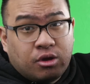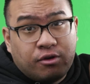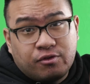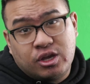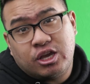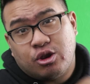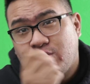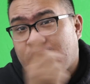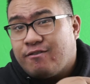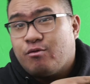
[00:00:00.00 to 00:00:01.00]
Over here
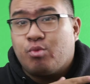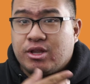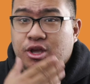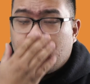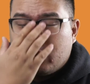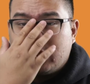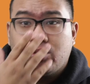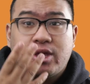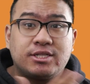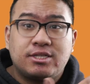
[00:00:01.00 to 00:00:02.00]
we have a window,
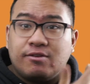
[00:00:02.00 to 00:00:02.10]
so that's